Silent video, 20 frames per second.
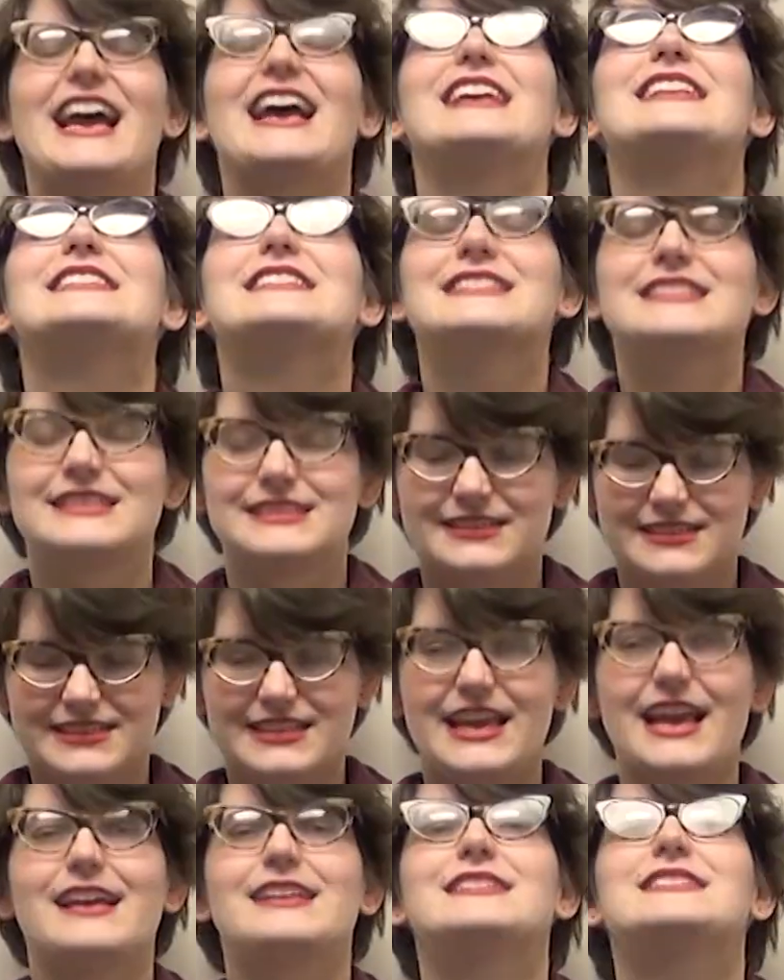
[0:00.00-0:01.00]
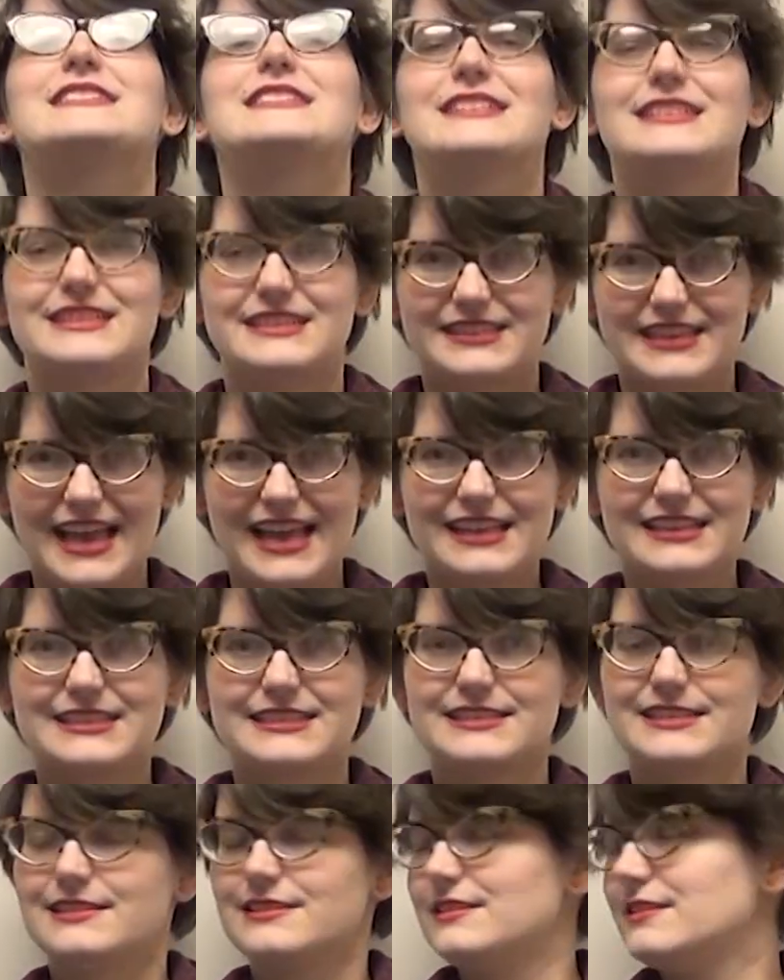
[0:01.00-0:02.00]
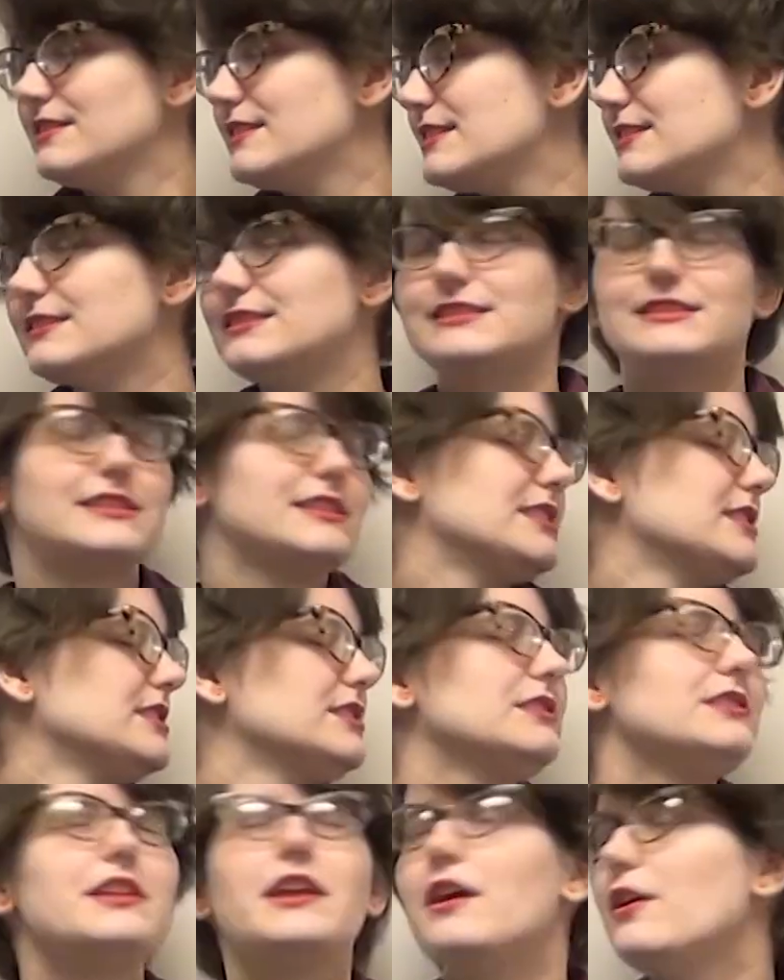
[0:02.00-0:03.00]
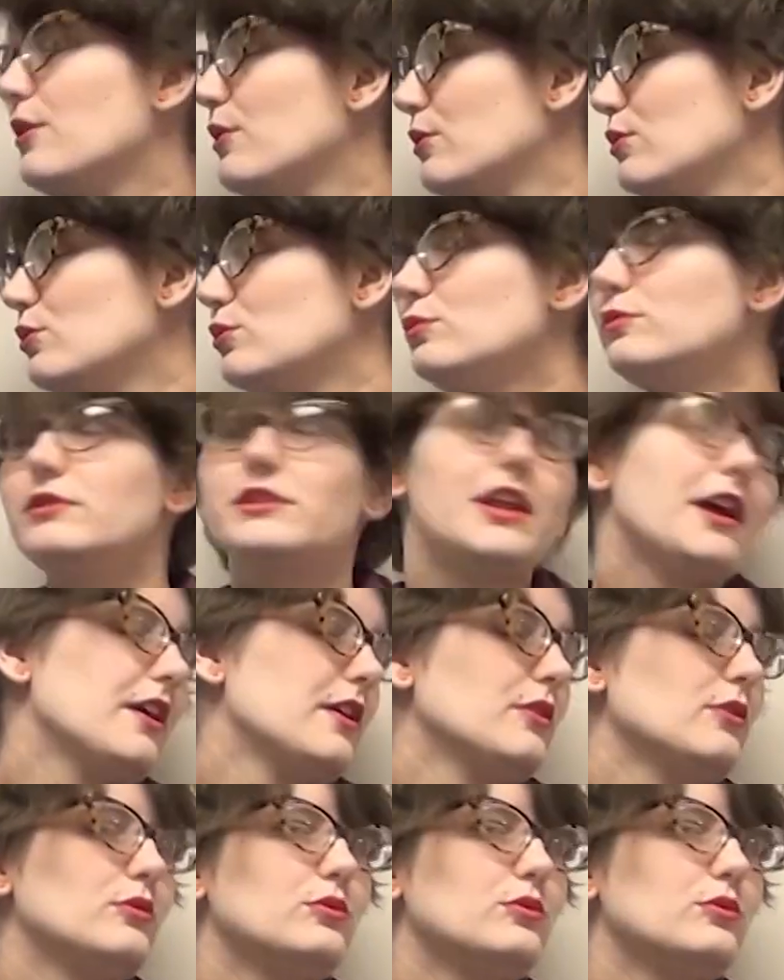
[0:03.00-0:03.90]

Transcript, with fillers: yes, yes, yes. This is no, no,